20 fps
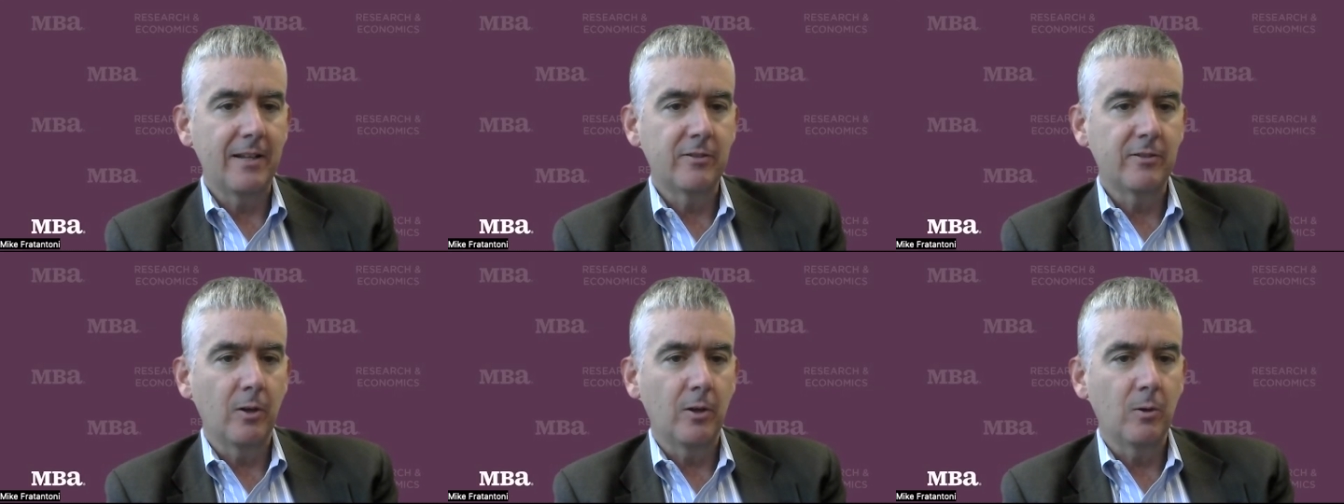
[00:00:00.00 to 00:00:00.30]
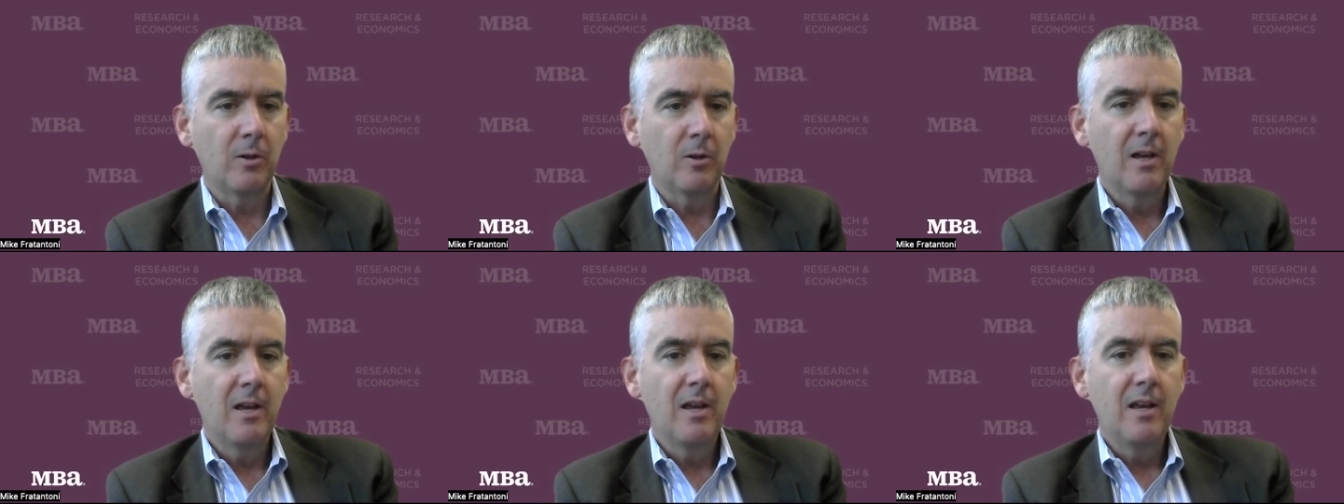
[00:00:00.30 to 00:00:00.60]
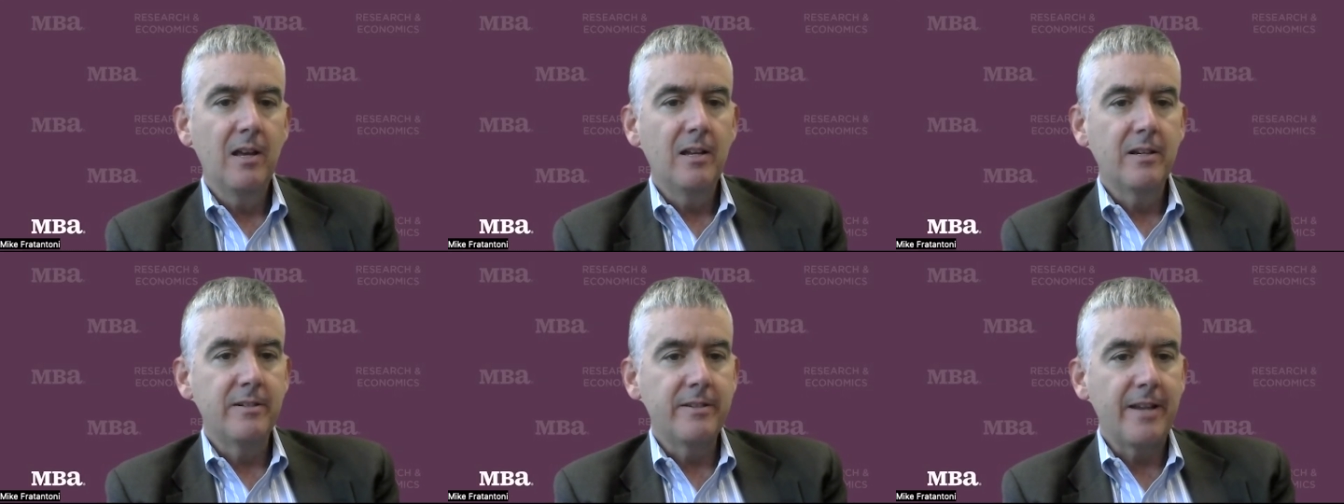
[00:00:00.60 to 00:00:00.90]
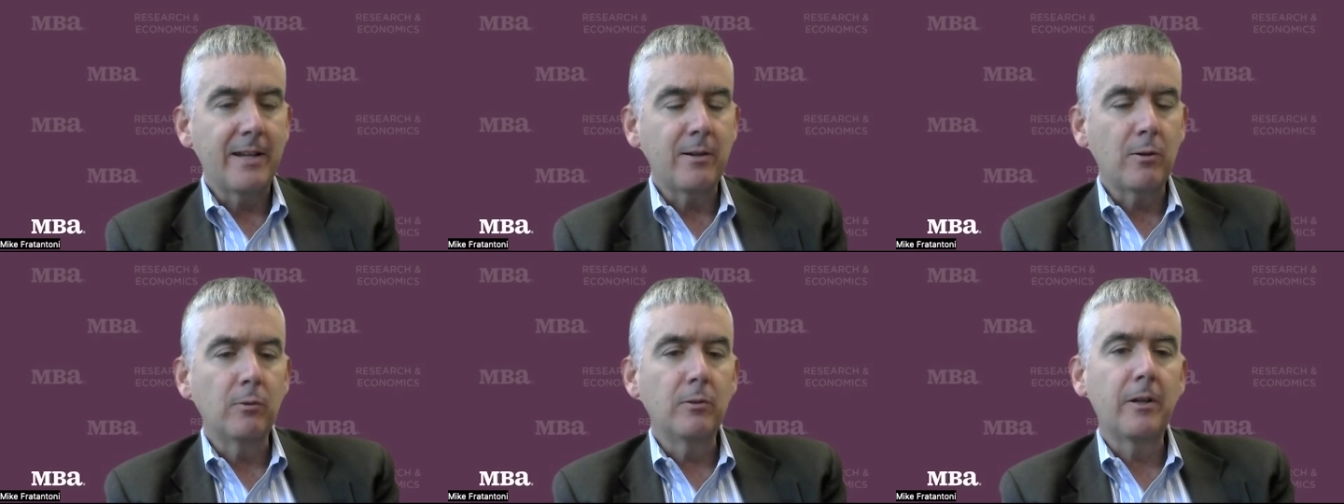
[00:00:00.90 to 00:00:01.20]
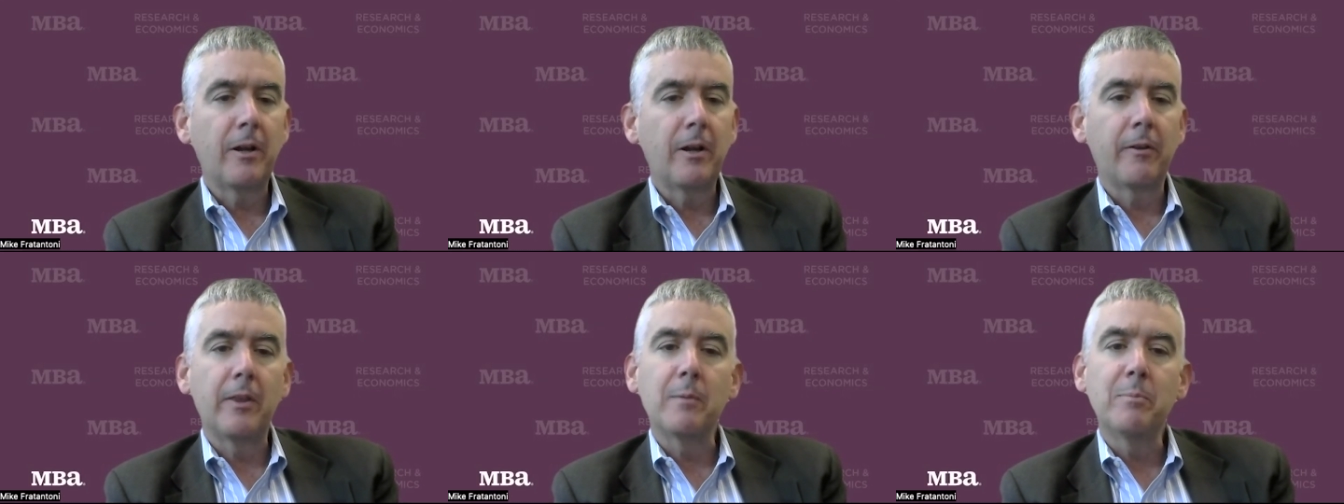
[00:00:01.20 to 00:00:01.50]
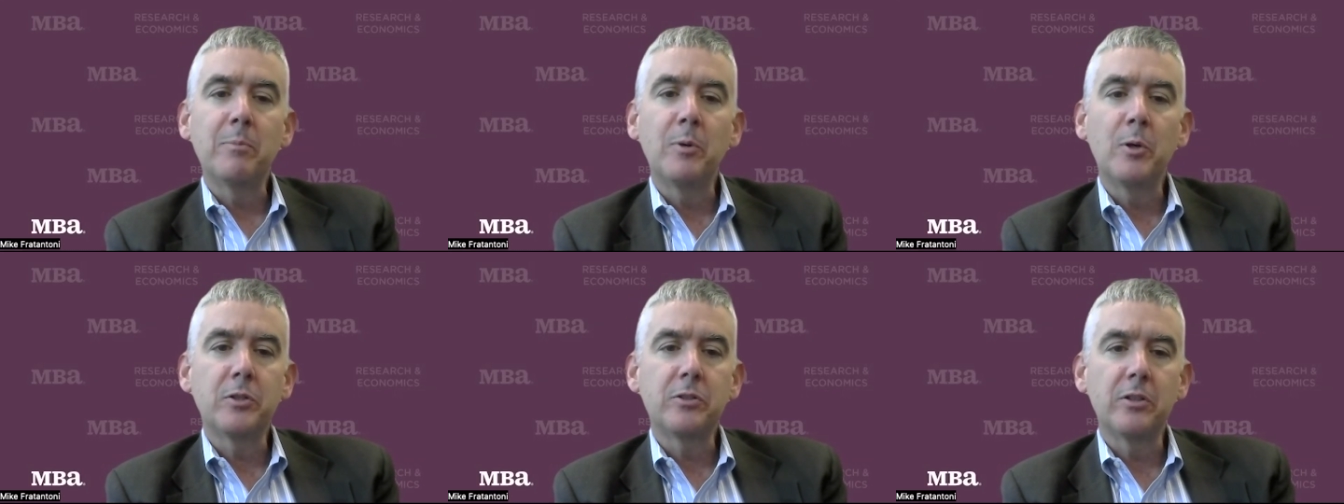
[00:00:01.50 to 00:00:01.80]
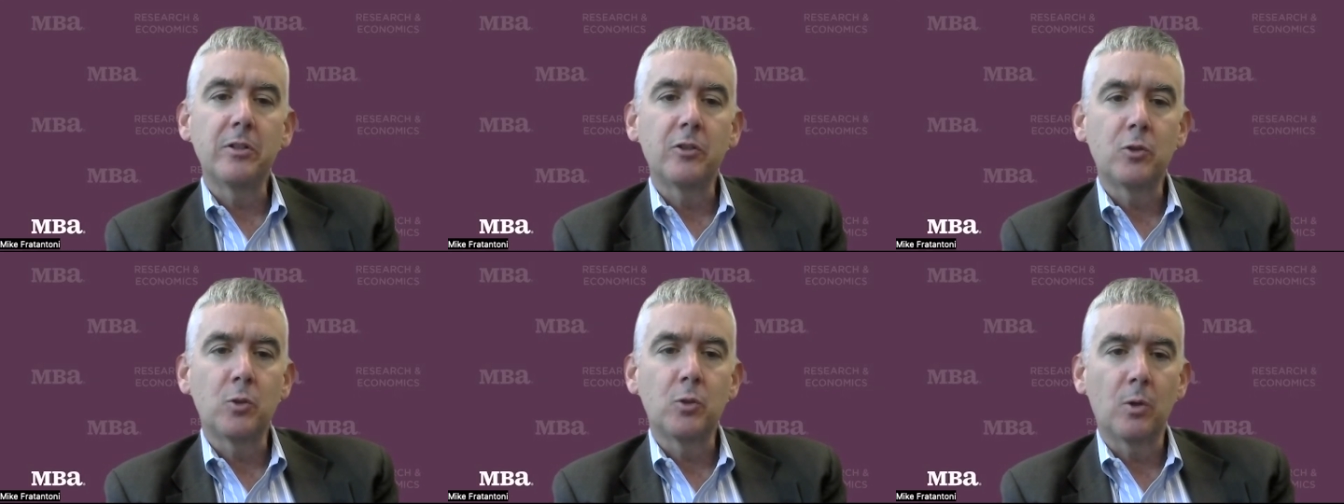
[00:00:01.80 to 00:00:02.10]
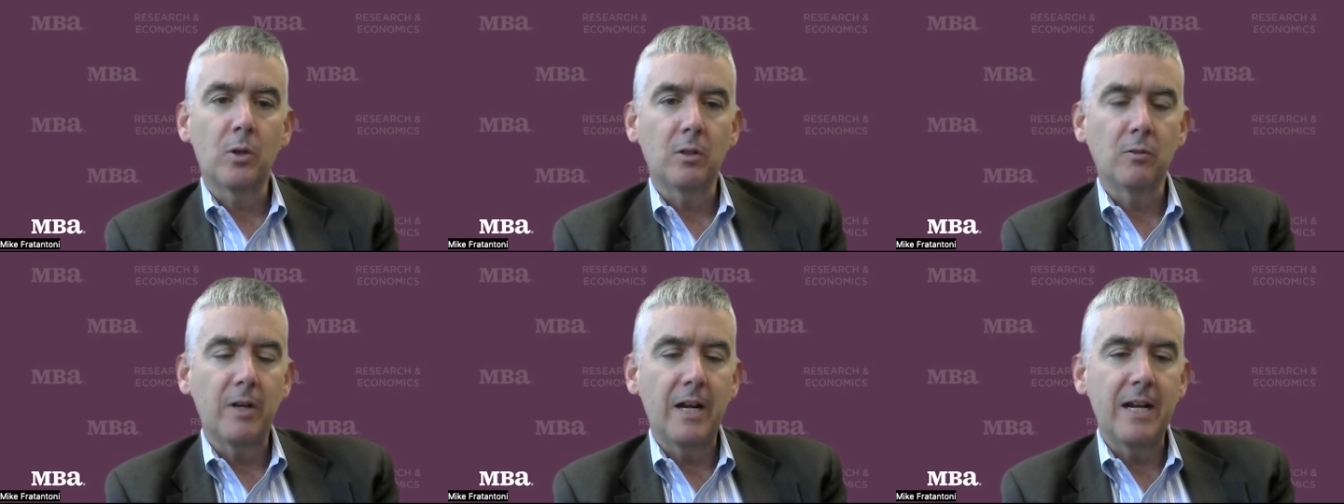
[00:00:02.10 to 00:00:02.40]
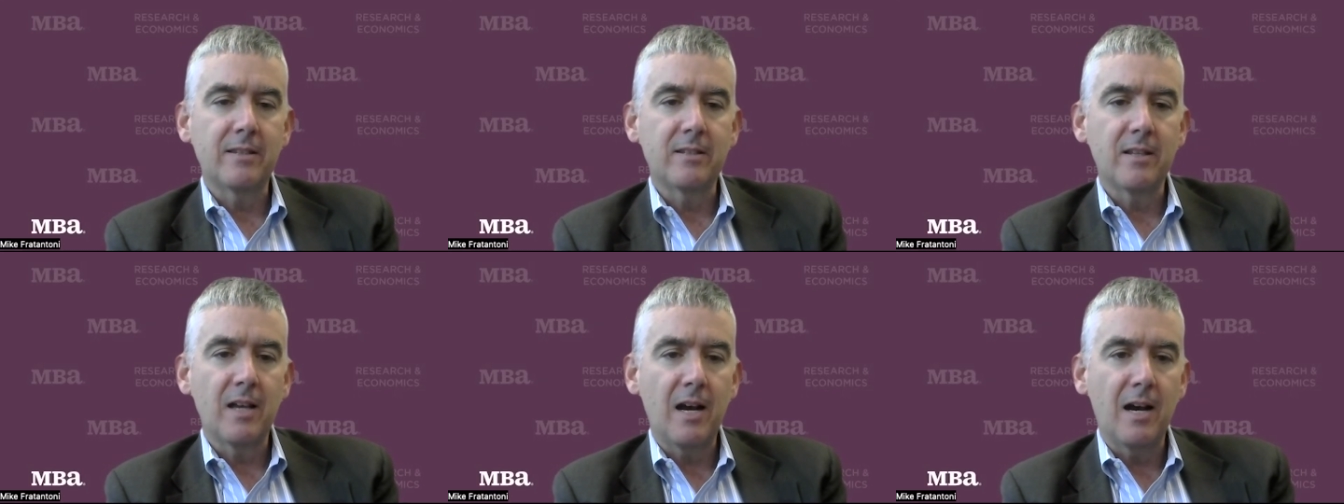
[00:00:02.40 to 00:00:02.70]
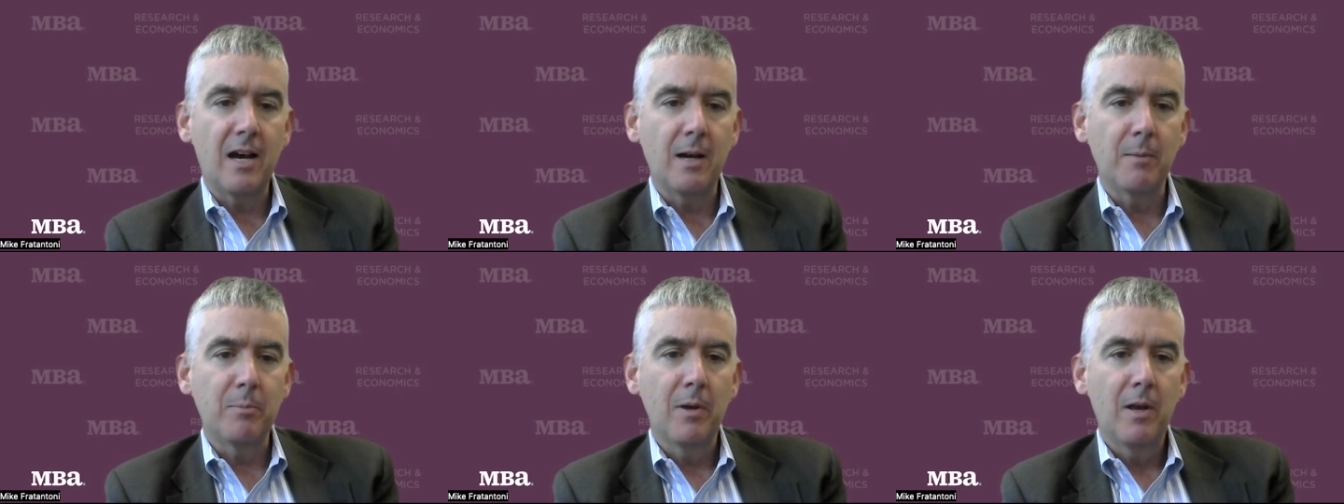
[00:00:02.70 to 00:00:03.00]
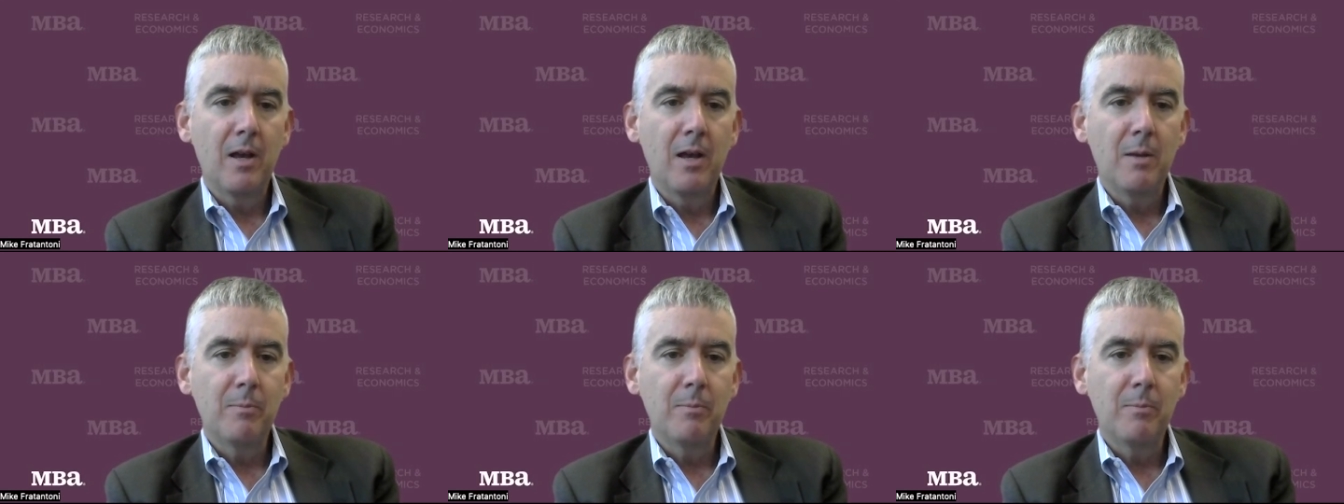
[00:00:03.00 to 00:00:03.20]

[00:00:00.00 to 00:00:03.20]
So not only are they pushing short rates up,